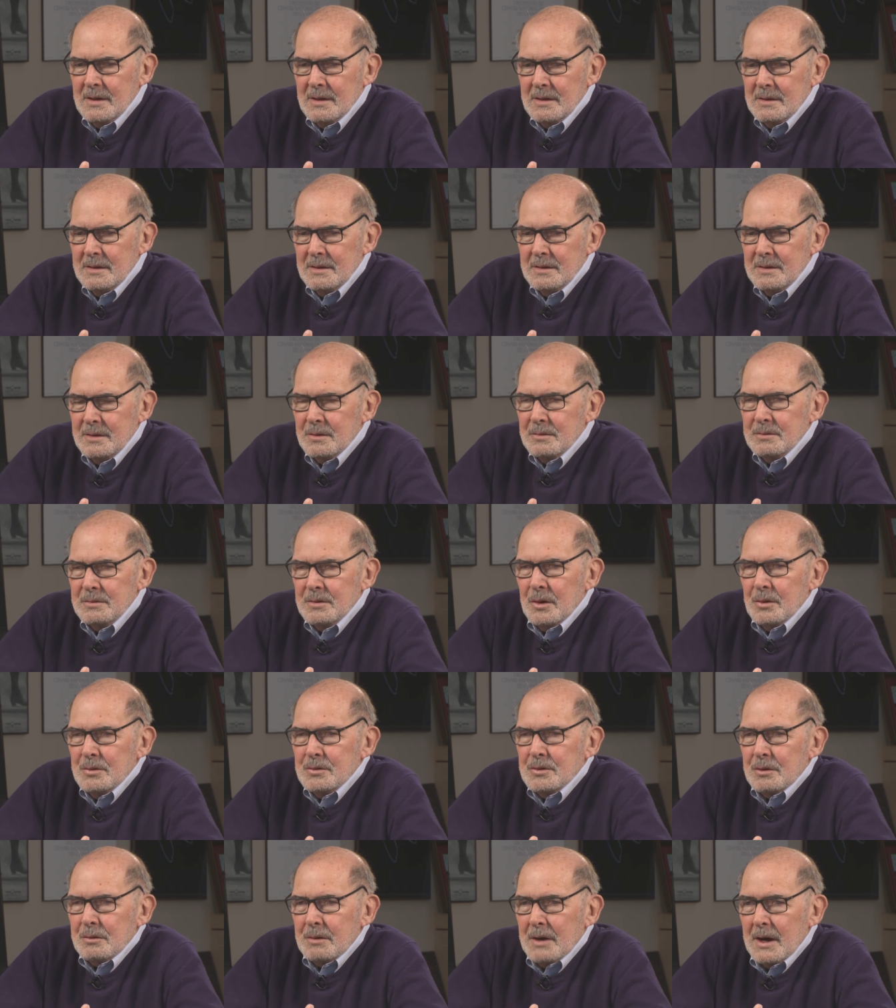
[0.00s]
you know,
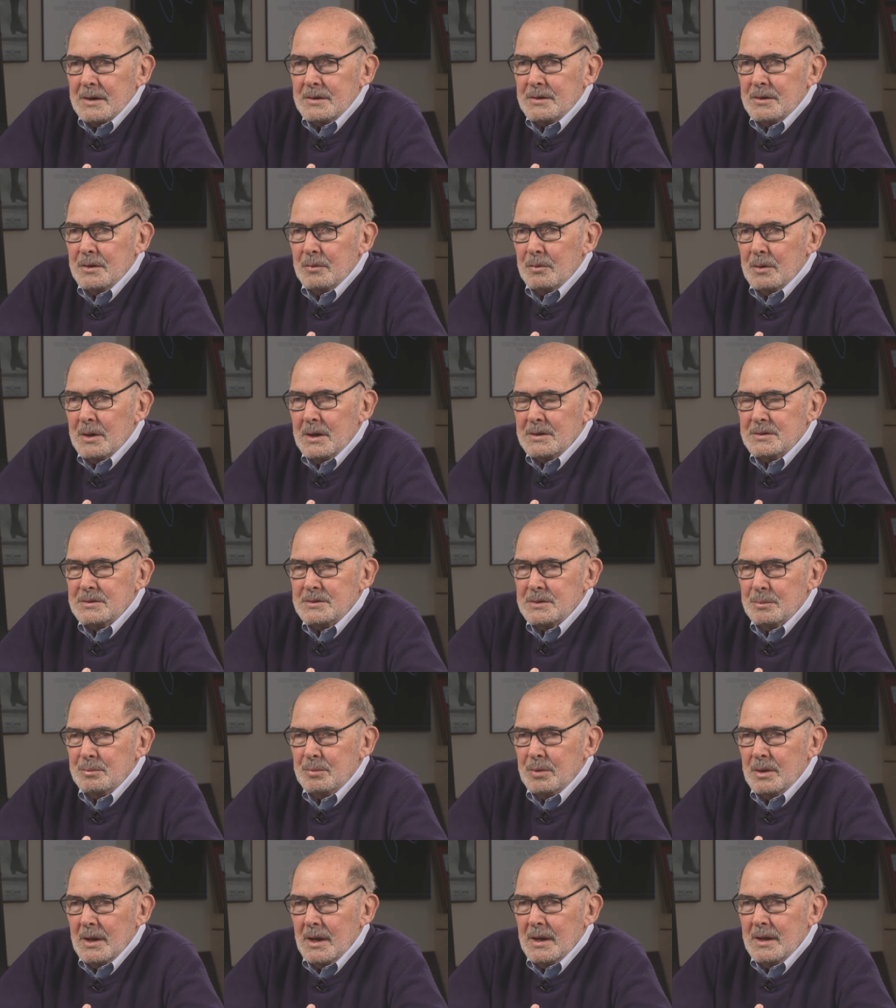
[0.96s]
no director wants to
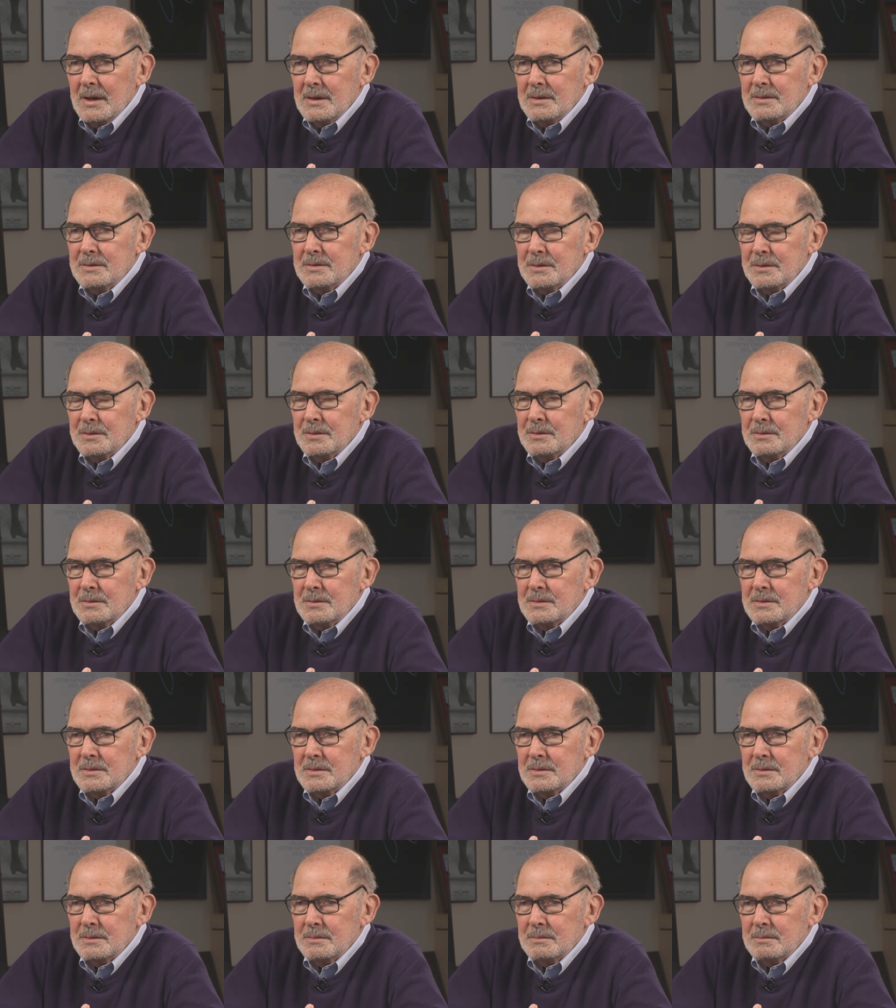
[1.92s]
play to
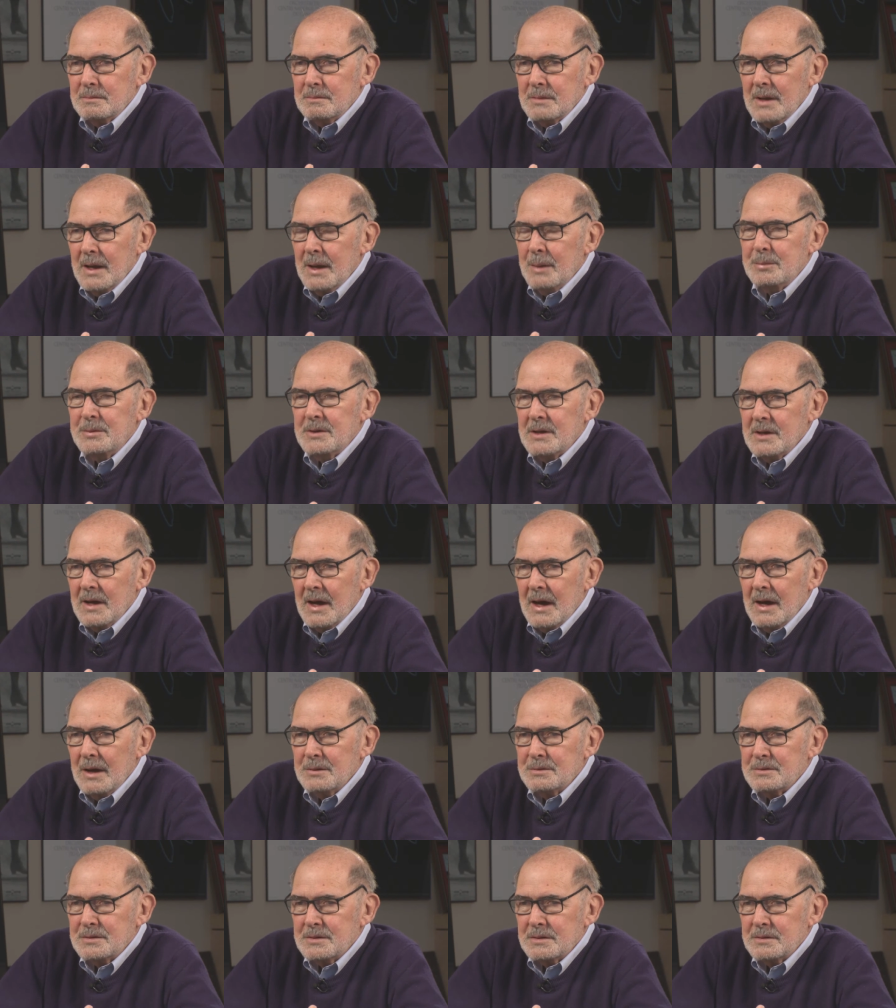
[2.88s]
to empty
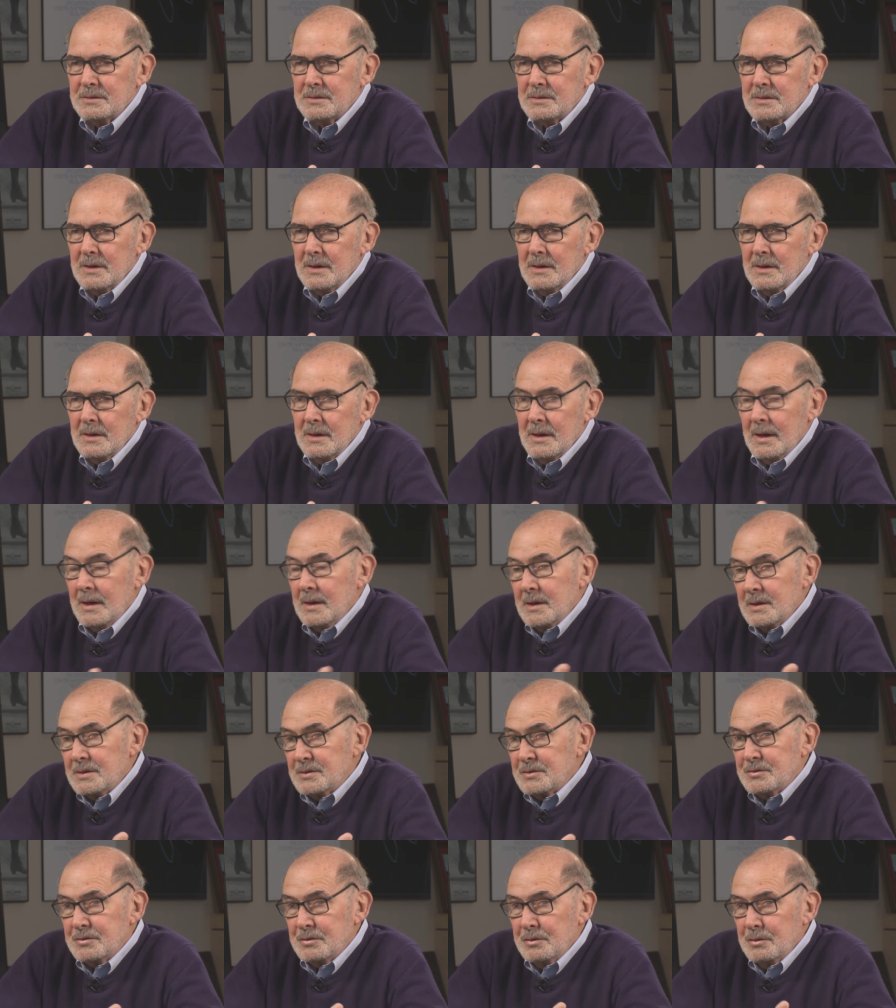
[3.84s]
houses," and
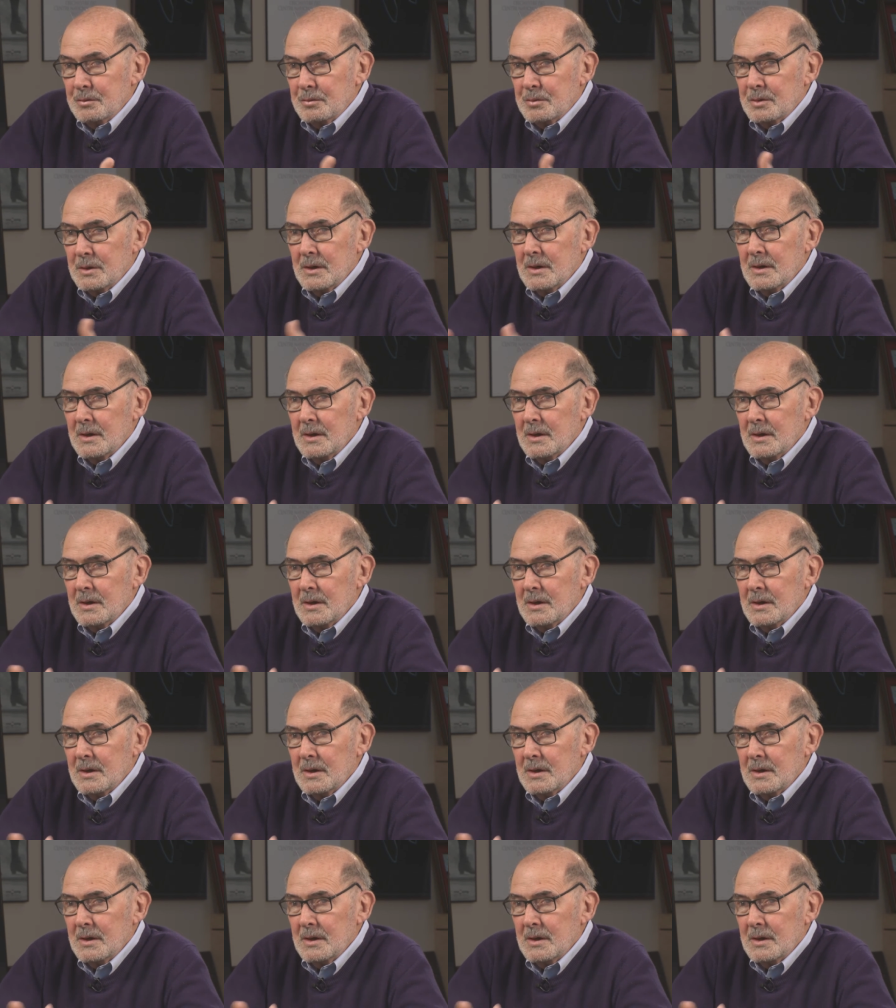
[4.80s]
it's true.